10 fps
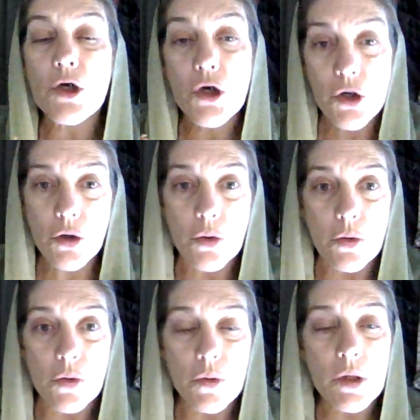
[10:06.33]

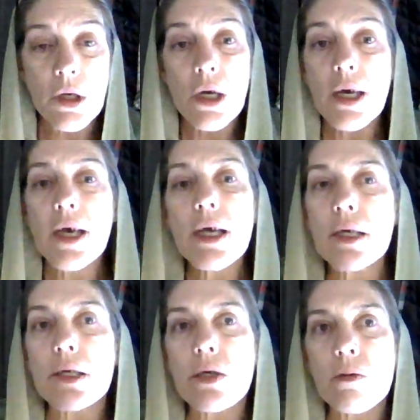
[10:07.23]
shoes
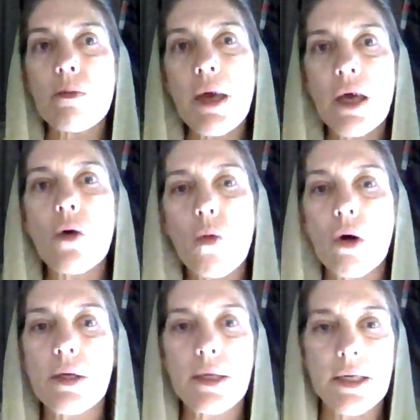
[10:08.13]
is to make
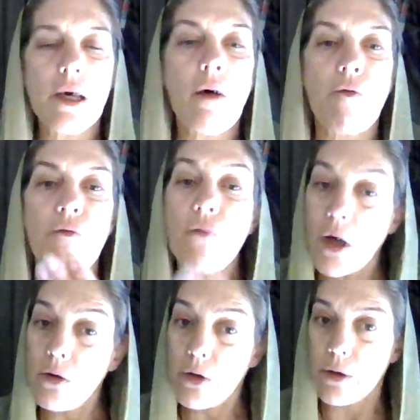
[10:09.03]
oneself
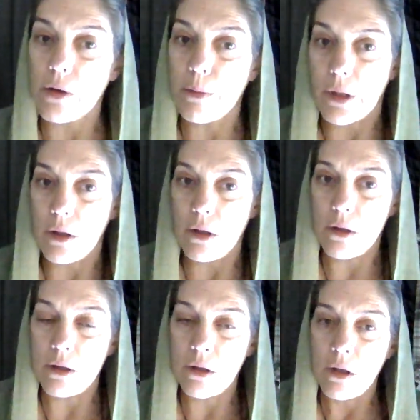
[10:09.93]
vulnerable
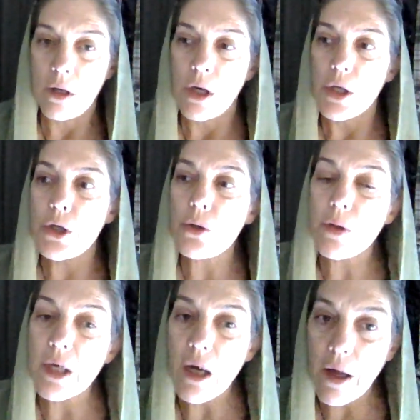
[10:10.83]
to
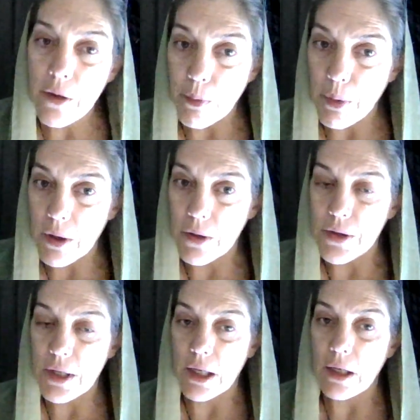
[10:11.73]
the other
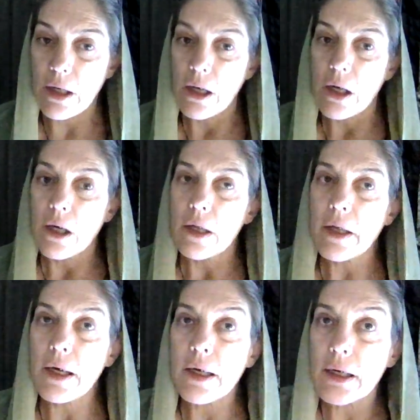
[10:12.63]
person,
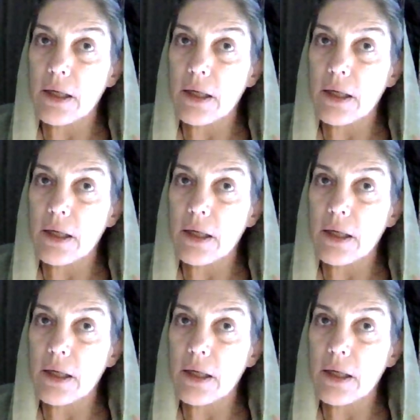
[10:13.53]
like